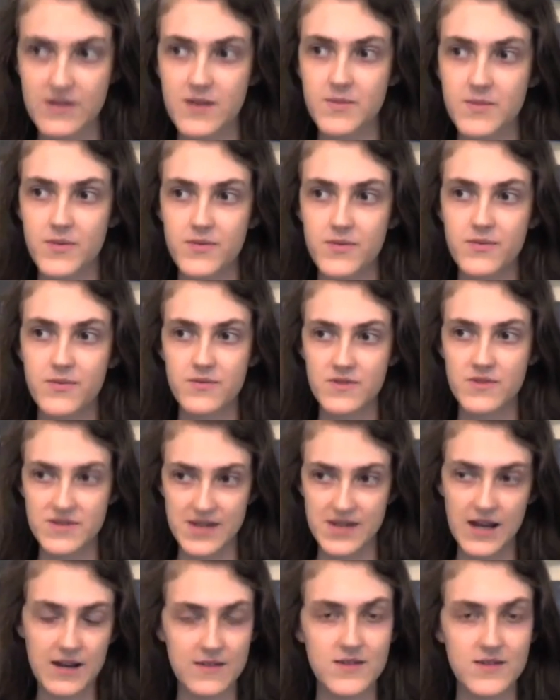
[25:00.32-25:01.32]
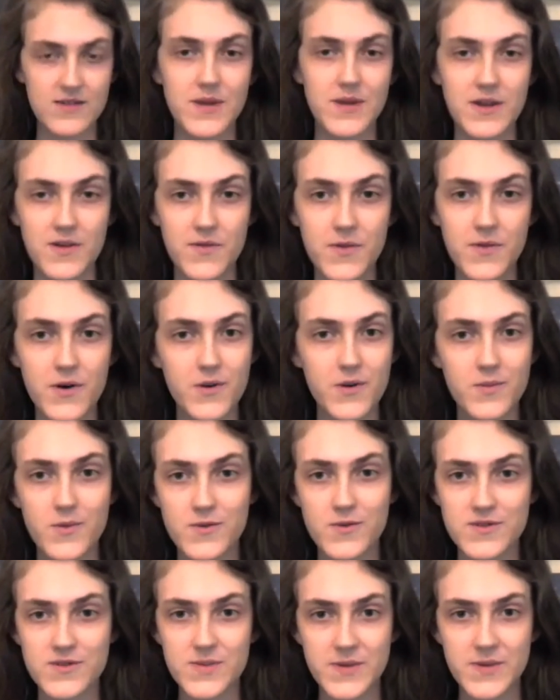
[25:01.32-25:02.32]
up deciding to make a film,
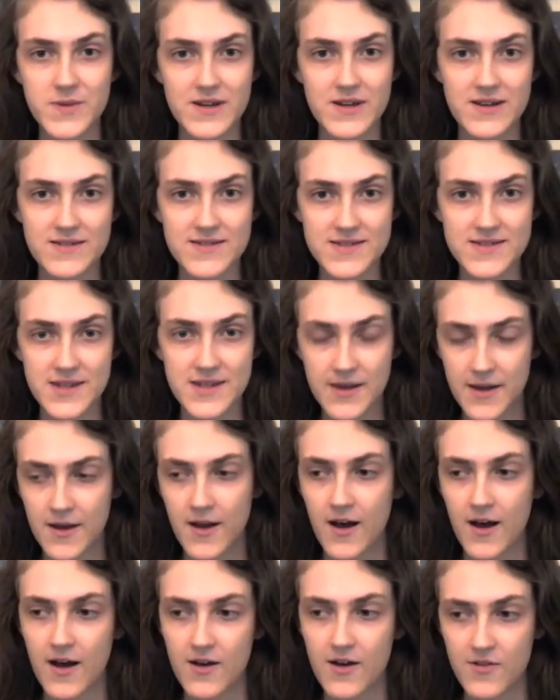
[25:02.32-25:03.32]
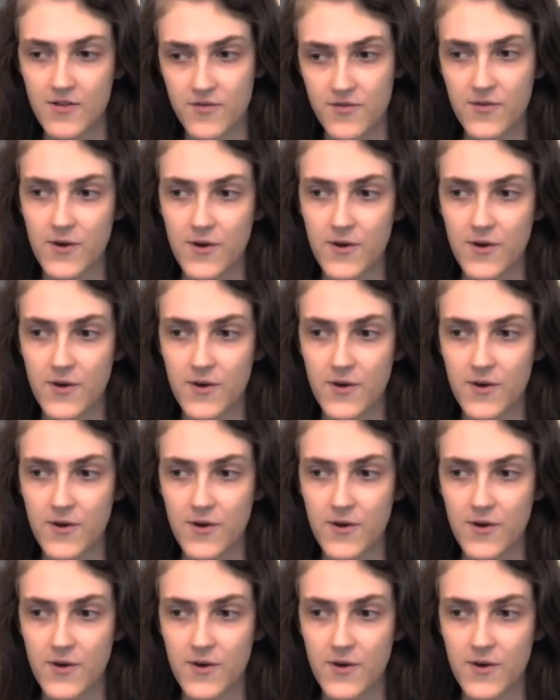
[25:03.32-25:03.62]
mostly because of